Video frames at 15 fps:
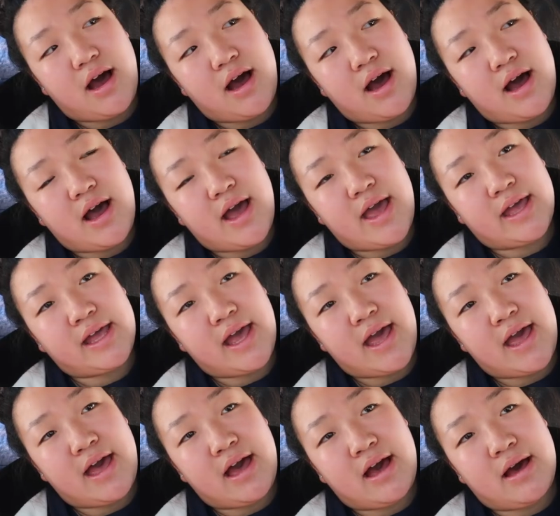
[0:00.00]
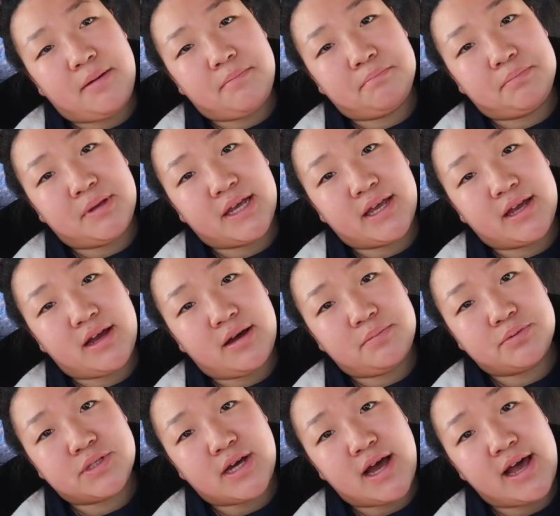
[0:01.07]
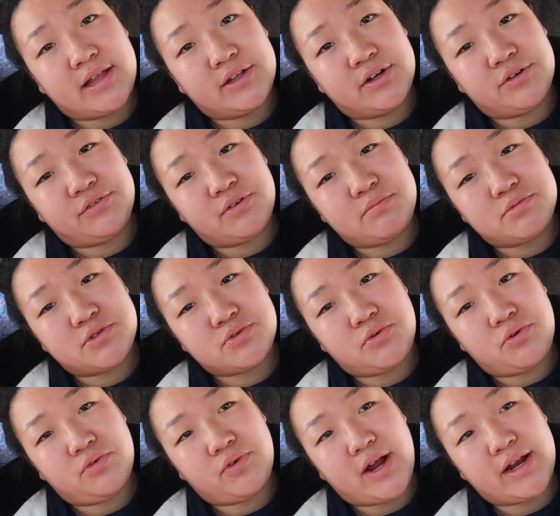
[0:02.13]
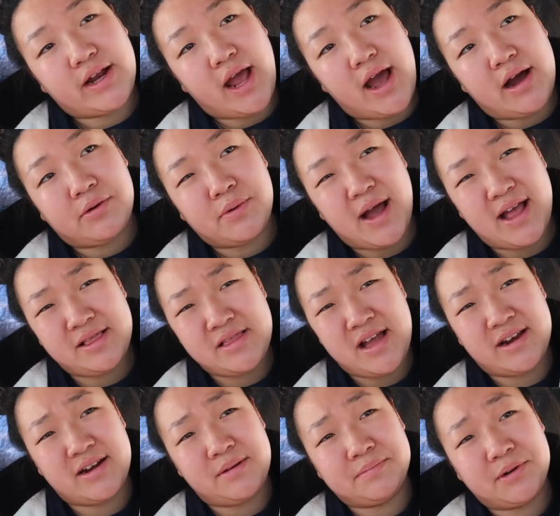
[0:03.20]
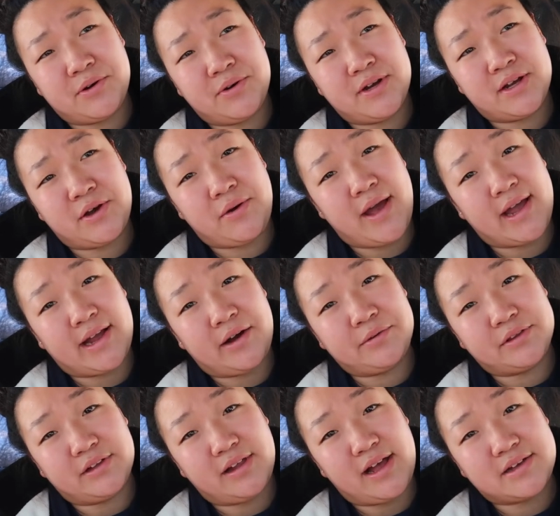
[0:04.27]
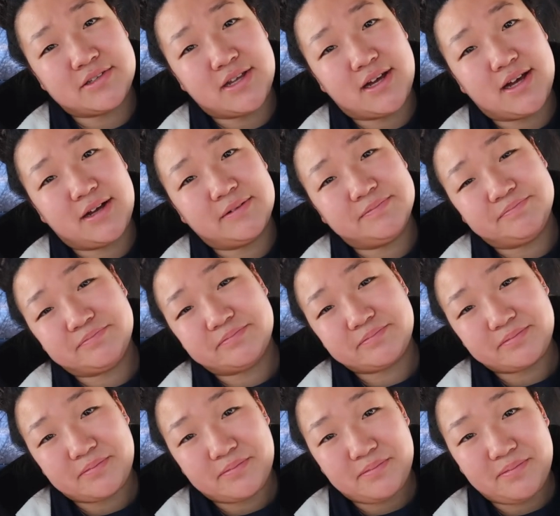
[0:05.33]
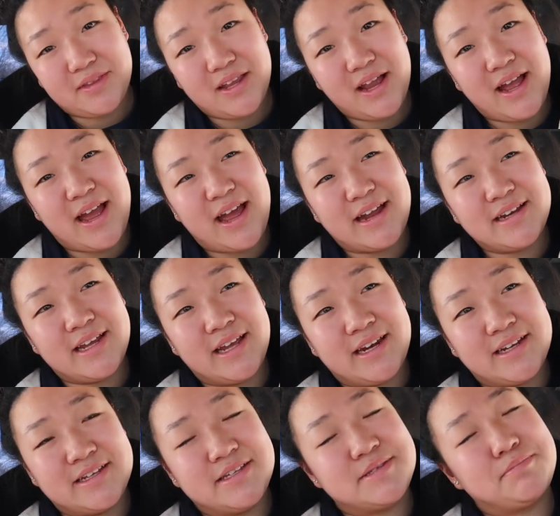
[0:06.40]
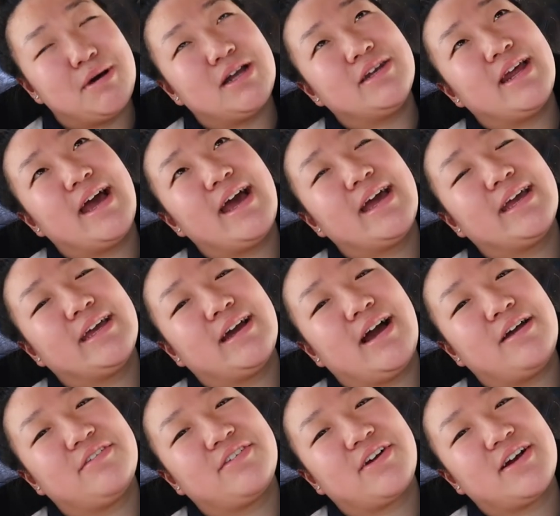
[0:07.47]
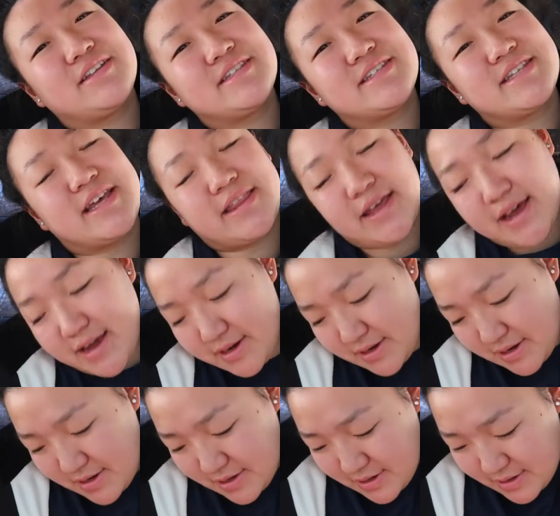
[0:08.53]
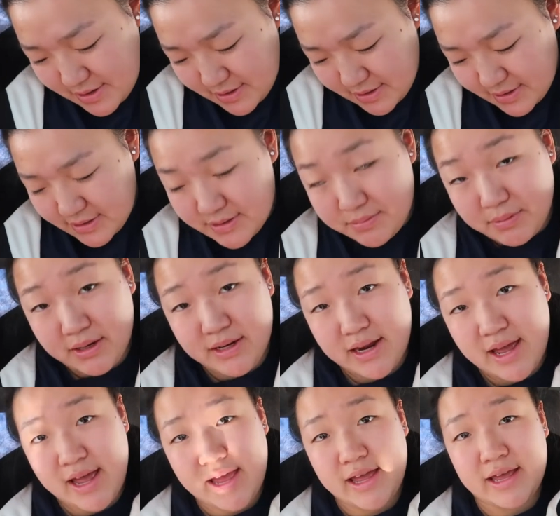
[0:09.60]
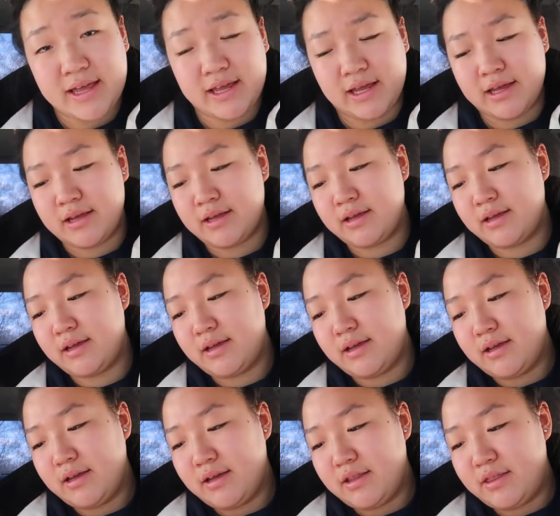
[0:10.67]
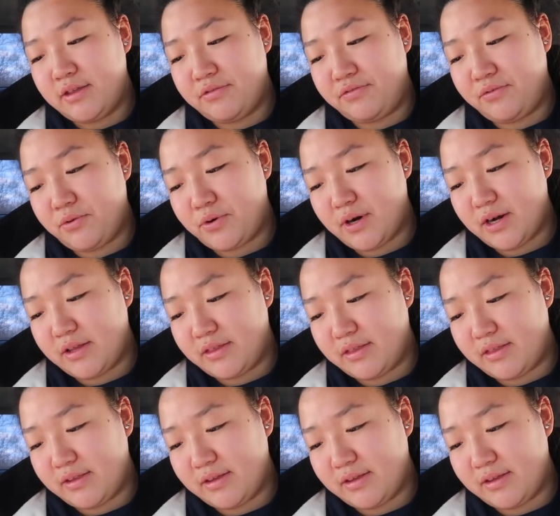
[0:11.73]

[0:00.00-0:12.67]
I am picking up Tyler from school right now, and then I'm going to go hang out with Alexa. And it is Monday. I forgot to say that. It's Monday the 4th.